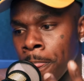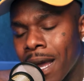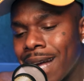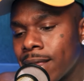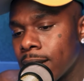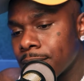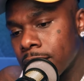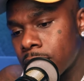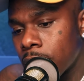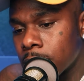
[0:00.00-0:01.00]
I think
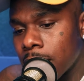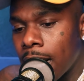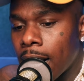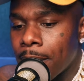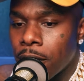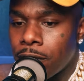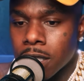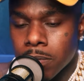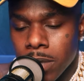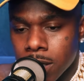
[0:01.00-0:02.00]
in terms of like how
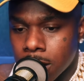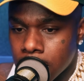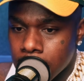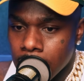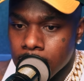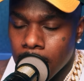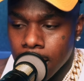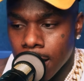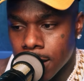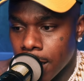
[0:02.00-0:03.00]
motherfuckers measure success, like
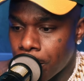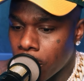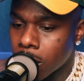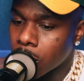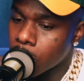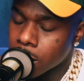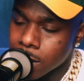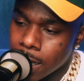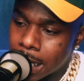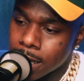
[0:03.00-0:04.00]
to answer that part of the
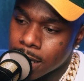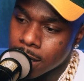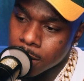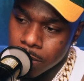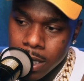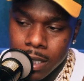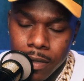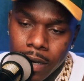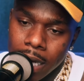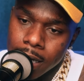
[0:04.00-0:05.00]
question, like that shit's
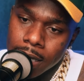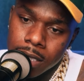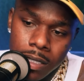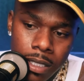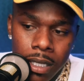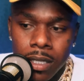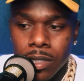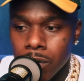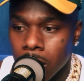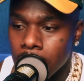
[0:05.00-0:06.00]
subjective. Like that's,
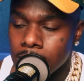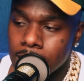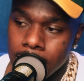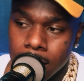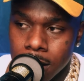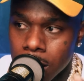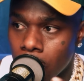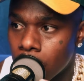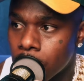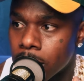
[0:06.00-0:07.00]
you know, that to each his
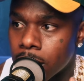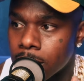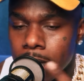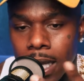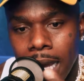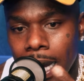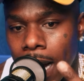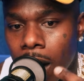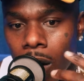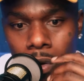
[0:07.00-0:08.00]
own when it come to that. Like
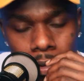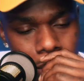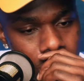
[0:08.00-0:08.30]
I